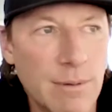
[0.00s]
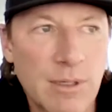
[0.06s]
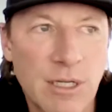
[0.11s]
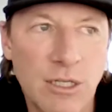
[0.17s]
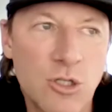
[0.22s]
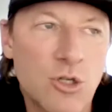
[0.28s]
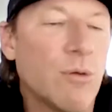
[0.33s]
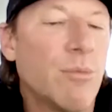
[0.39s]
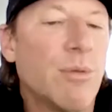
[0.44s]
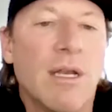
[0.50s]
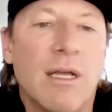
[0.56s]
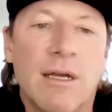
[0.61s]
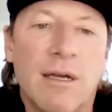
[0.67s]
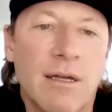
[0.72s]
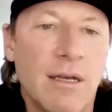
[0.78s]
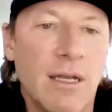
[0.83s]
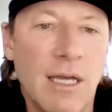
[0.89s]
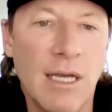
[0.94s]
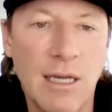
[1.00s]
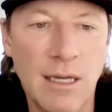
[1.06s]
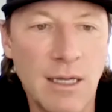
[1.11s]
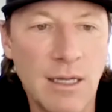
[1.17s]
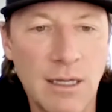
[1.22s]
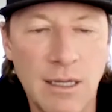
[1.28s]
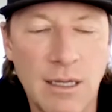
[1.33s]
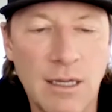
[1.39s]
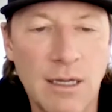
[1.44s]
contributing, uh,
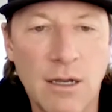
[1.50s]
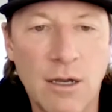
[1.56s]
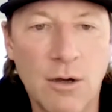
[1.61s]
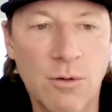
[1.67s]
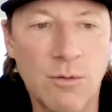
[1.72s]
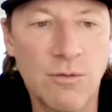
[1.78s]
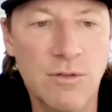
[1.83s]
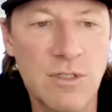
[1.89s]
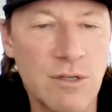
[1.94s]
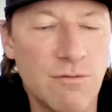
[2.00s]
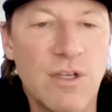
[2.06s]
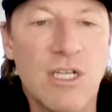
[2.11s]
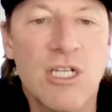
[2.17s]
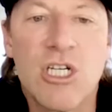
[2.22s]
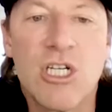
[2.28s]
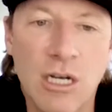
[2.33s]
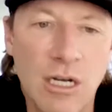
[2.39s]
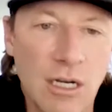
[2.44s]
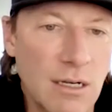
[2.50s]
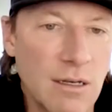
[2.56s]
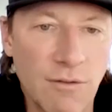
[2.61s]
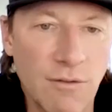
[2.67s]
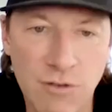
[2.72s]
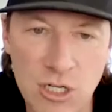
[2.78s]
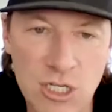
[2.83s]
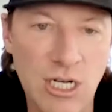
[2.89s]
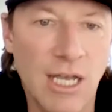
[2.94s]
you know, to vision,
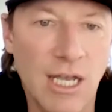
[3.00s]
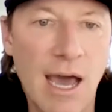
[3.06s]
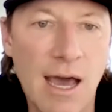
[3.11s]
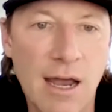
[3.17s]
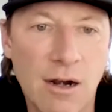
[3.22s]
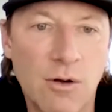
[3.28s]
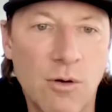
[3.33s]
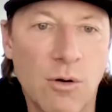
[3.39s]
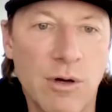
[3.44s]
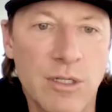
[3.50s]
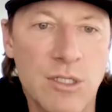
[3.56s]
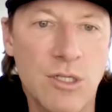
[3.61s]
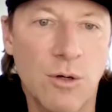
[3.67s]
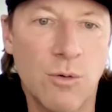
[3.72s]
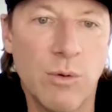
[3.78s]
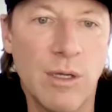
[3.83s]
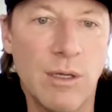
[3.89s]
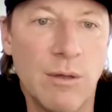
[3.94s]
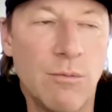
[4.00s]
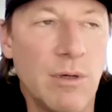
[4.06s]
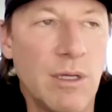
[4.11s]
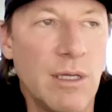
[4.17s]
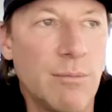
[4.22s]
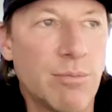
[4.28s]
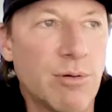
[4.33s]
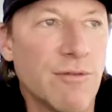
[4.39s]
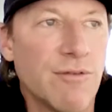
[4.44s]
the vision category. So we
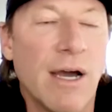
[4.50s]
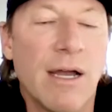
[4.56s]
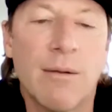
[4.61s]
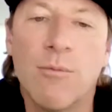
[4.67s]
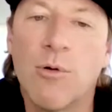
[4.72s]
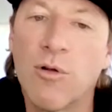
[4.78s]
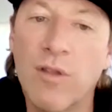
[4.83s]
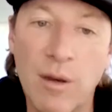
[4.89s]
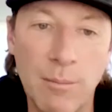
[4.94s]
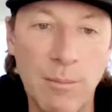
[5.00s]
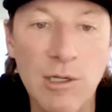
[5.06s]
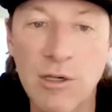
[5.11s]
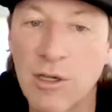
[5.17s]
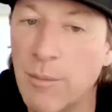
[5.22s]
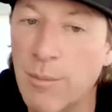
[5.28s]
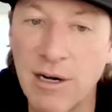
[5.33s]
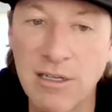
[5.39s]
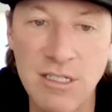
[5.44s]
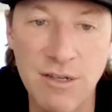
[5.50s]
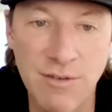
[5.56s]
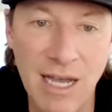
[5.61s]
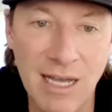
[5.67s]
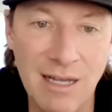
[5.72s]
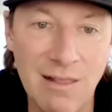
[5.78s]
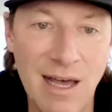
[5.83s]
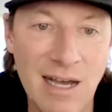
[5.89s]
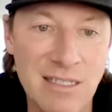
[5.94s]
we provided more than a million pairs of
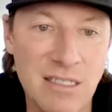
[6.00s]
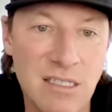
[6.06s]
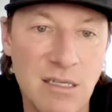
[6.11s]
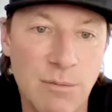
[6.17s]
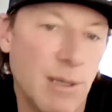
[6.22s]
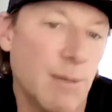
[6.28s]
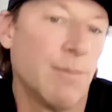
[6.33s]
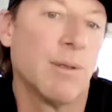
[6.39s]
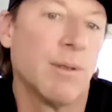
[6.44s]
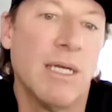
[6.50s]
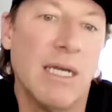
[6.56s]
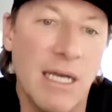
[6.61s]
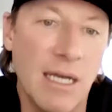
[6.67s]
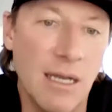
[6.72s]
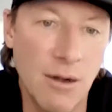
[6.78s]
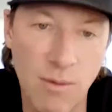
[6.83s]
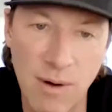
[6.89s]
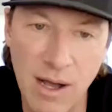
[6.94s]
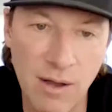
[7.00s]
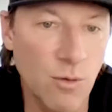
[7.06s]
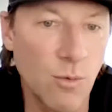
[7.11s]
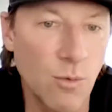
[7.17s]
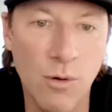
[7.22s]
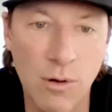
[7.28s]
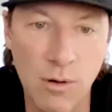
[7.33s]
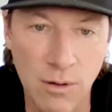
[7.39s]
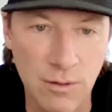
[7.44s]
eyeglasses to people in need around the
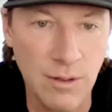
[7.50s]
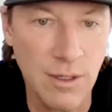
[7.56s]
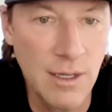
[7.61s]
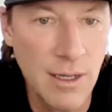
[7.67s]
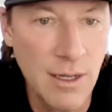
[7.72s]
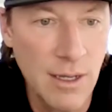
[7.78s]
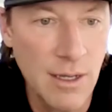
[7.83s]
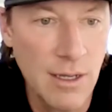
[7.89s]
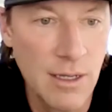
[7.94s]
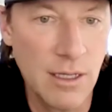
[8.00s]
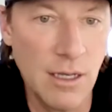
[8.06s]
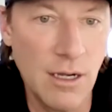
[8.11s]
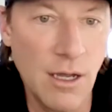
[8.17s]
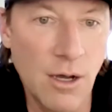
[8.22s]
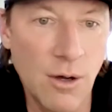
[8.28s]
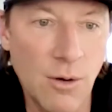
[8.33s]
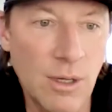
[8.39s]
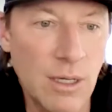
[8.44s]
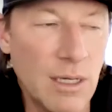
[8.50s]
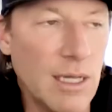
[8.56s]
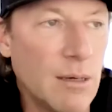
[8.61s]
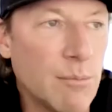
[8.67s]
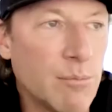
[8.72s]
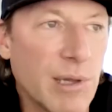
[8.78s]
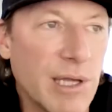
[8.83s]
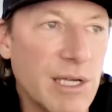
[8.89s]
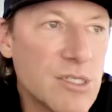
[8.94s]
world, you know, in,
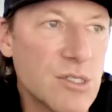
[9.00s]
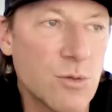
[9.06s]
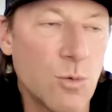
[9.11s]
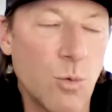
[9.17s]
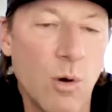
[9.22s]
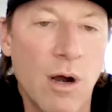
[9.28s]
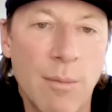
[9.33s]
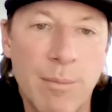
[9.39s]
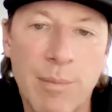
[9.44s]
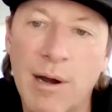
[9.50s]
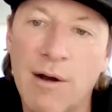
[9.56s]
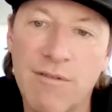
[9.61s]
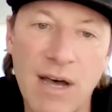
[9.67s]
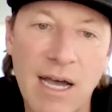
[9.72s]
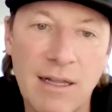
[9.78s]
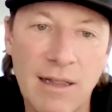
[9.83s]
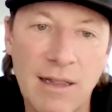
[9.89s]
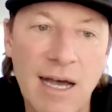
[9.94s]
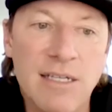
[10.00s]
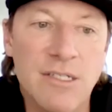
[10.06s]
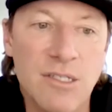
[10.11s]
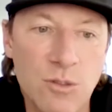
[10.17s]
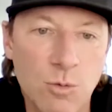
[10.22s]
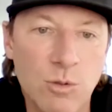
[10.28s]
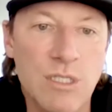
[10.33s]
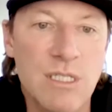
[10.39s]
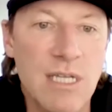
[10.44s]
in places where a pair of
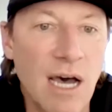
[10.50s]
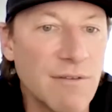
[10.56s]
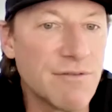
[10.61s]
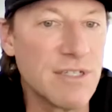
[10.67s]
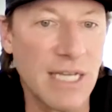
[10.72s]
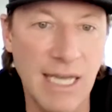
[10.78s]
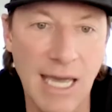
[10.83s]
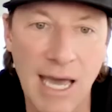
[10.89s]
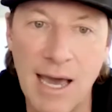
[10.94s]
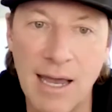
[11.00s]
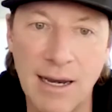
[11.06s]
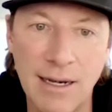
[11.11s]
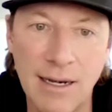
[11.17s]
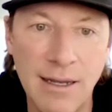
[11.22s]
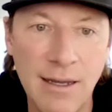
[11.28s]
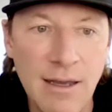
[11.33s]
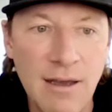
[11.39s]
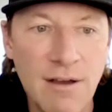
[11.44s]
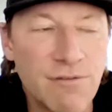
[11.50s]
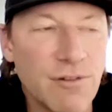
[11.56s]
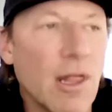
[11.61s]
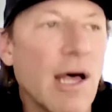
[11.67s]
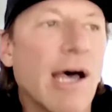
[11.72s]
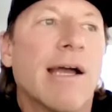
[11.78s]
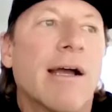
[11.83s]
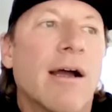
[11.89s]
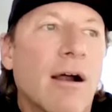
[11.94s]
eyeglasses was tough to get, and
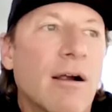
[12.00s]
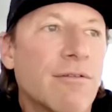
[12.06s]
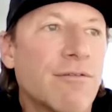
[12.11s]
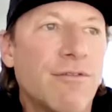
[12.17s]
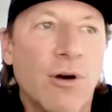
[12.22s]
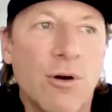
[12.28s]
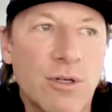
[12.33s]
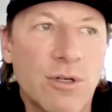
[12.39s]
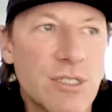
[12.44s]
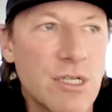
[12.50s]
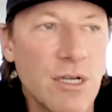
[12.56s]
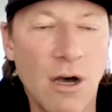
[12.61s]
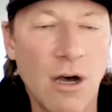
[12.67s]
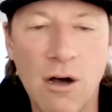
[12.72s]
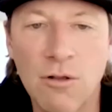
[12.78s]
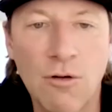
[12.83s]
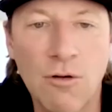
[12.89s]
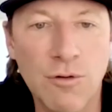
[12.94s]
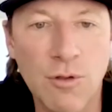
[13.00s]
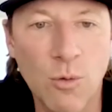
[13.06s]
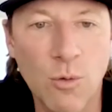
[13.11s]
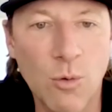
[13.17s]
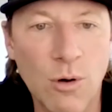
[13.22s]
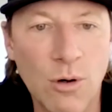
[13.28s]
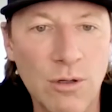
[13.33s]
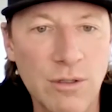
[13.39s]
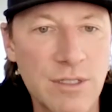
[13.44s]
flying our folks all over the
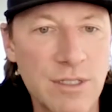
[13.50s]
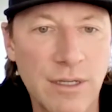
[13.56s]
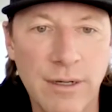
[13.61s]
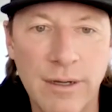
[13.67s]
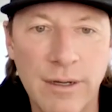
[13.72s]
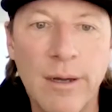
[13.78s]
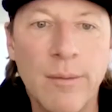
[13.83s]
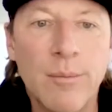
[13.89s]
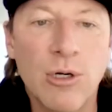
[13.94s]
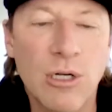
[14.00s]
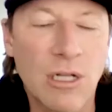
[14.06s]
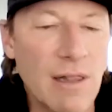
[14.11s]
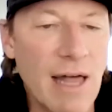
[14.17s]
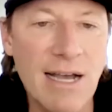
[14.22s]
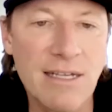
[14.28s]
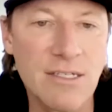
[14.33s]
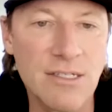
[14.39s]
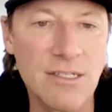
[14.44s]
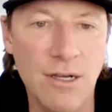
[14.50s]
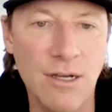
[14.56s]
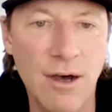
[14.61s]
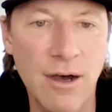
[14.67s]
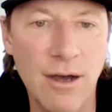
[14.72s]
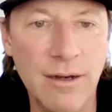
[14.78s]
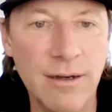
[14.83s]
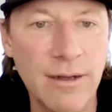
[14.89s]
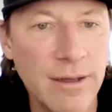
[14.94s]
world to put glasses
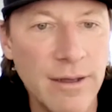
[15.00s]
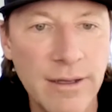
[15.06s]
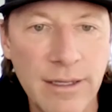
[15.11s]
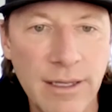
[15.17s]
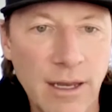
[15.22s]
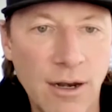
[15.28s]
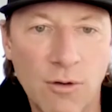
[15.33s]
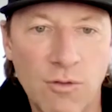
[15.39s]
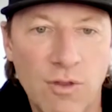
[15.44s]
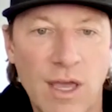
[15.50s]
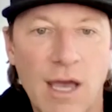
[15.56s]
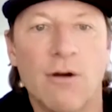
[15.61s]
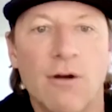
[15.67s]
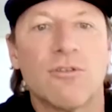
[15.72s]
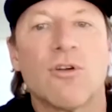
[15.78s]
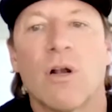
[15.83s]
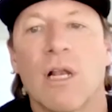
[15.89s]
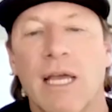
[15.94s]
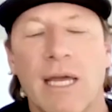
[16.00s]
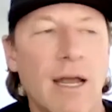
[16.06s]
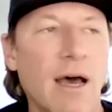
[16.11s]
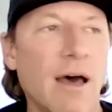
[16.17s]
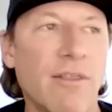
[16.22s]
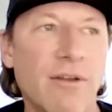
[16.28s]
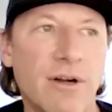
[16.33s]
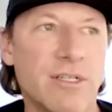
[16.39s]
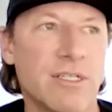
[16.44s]
on, you know, the elderly and
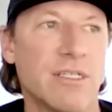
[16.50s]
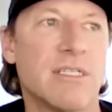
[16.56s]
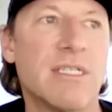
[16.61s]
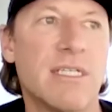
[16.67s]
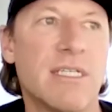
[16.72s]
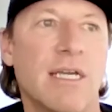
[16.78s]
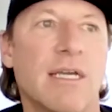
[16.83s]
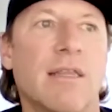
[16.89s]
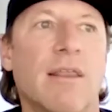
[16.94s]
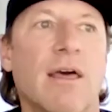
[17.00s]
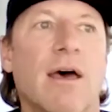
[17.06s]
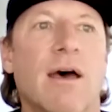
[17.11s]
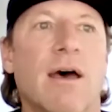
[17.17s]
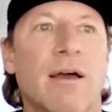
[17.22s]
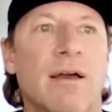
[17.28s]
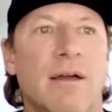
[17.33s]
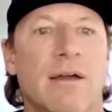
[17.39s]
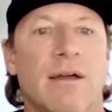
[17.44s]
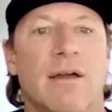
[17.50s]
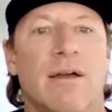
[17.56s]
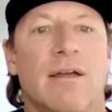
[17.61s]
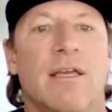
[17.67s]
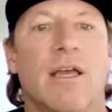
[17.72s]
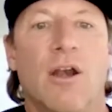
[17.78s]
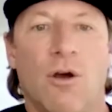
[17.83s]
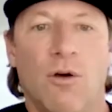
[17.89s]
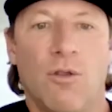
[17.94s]
others, and seeing the,
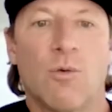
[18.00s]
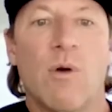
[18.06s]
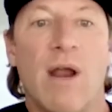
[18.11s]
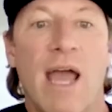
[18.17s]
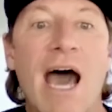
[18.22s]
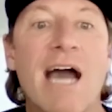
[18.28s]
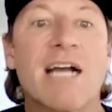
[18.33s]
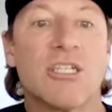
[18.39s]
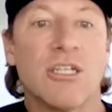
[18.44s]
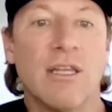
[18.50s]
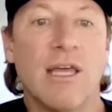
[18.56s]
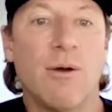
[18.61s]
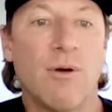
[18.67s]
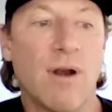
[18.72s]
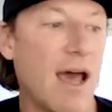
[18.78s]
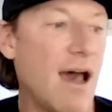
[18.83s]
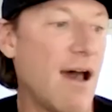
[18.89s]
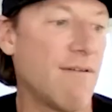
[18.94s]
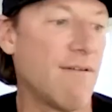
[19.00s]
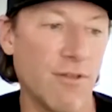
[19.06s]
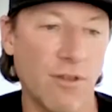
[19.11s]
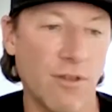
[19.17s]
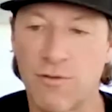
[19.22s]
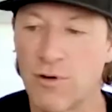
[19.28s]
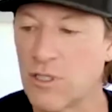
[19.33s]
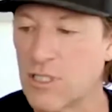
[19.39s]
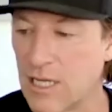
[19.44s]
you know, the reaction they would have for the
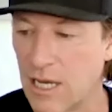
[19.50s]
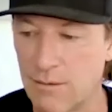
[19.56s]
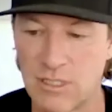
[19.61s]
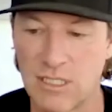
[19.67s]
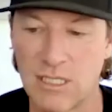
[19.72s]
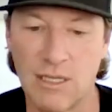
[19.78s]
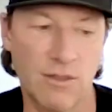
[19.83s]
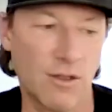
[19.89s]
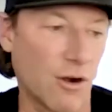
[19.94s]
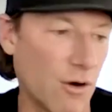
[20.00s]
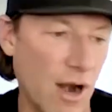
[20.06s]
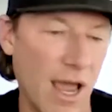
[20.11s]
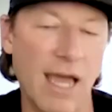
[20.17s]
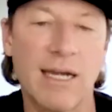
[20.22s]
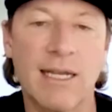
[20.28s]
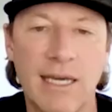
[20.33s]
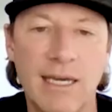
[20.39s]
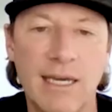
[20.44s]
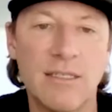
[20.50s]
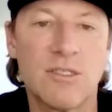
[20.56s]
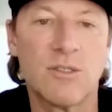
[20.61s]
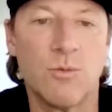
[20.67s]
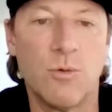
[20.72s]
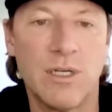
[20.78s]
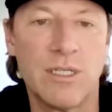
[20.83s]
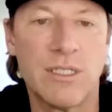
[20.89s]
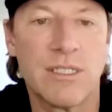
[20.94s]
first time seeing their grandkids
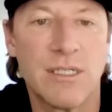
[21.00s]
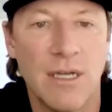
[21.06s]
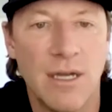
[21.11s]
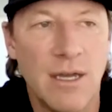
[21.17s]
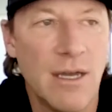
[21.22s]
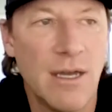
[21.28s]
was